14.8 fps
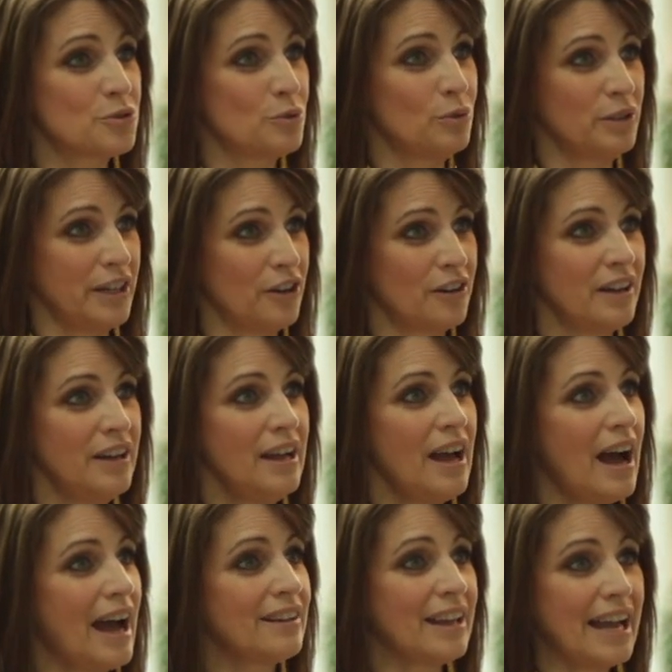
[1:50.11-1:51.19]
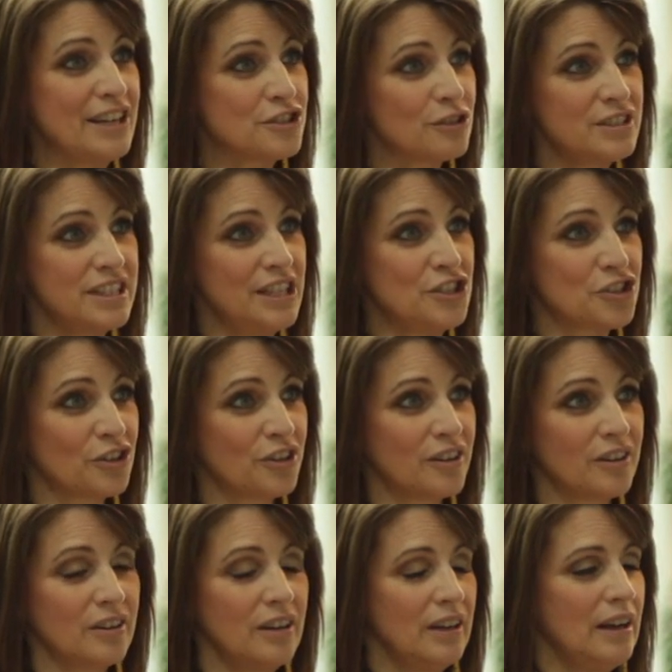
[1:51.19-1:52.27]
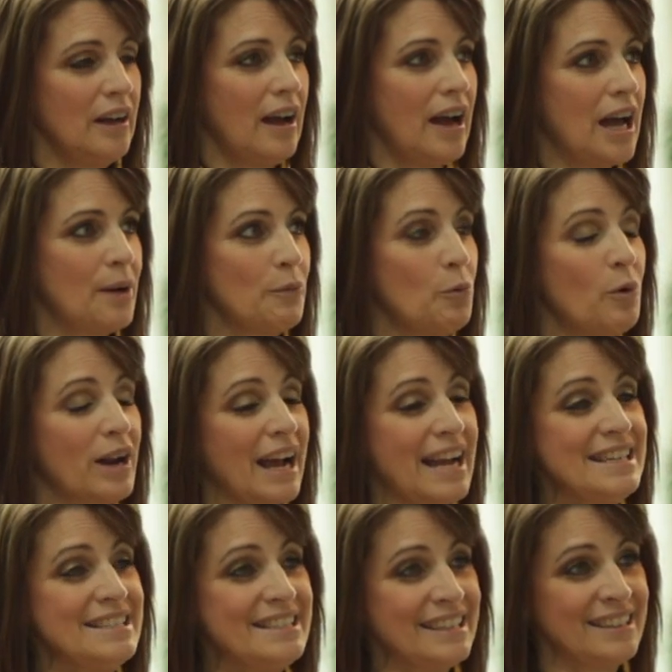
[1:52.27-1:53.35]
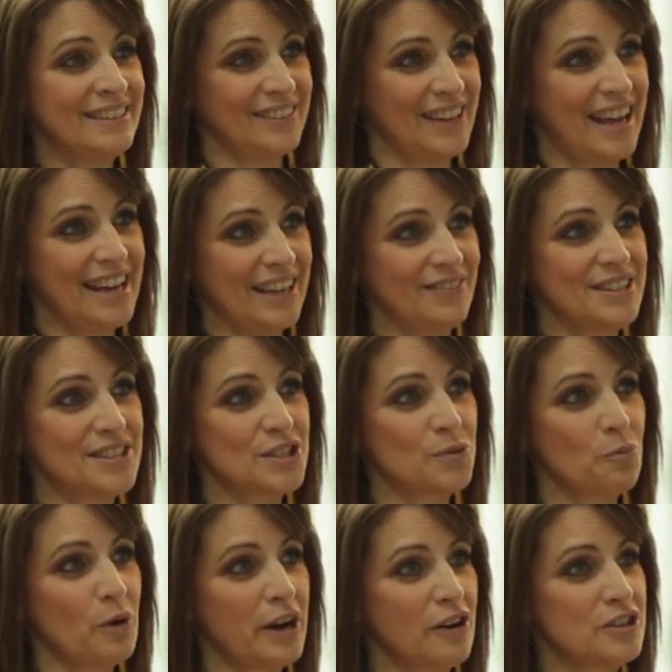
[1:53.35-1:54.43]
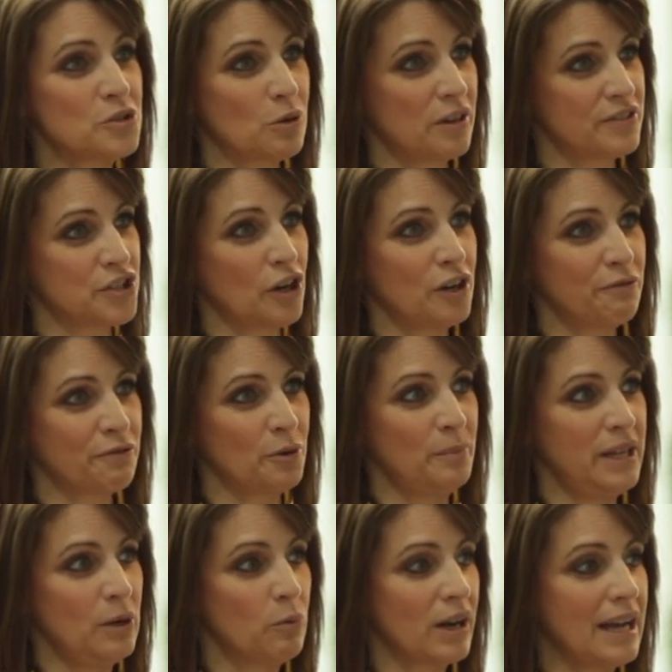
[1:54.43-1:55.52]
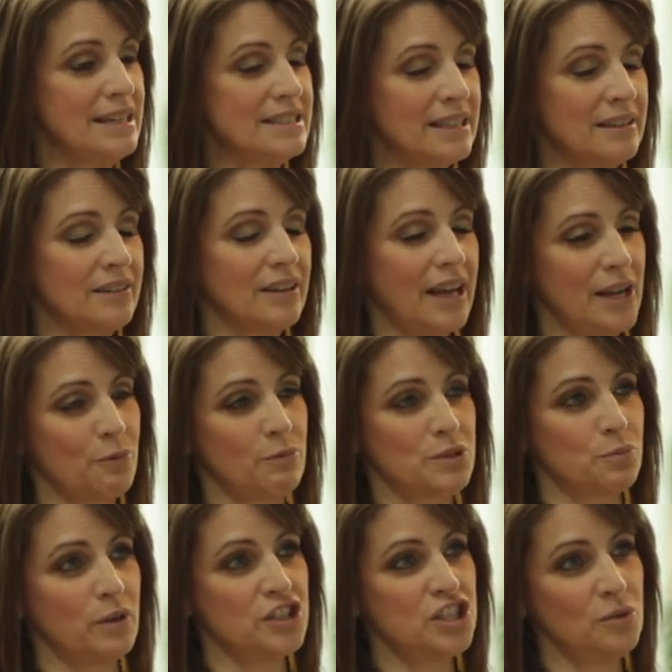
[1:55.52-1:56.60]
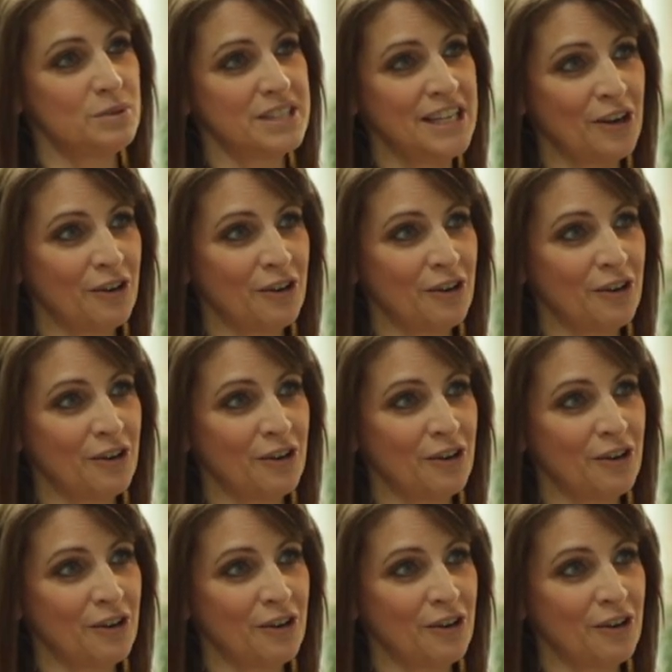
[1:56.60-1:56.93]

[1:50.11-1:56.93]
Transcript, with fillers: school year. I liked her teacher. Um, what I didn't like, and this is where it sort of started for me, what I didn't like was what she was